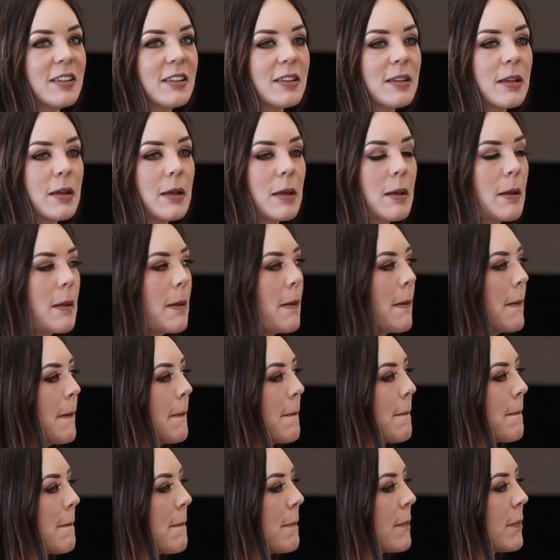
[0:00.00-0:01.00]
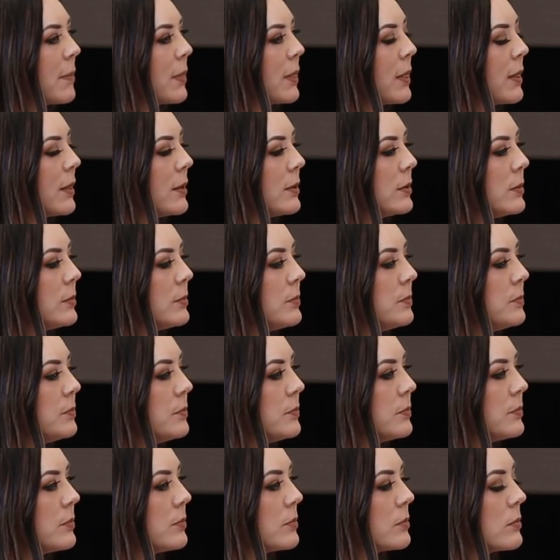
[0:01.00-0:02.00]

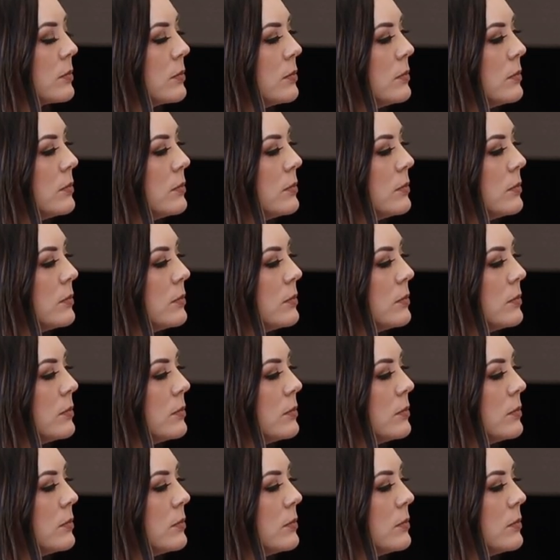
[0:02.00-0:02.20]
No words are spoken by the person on screen.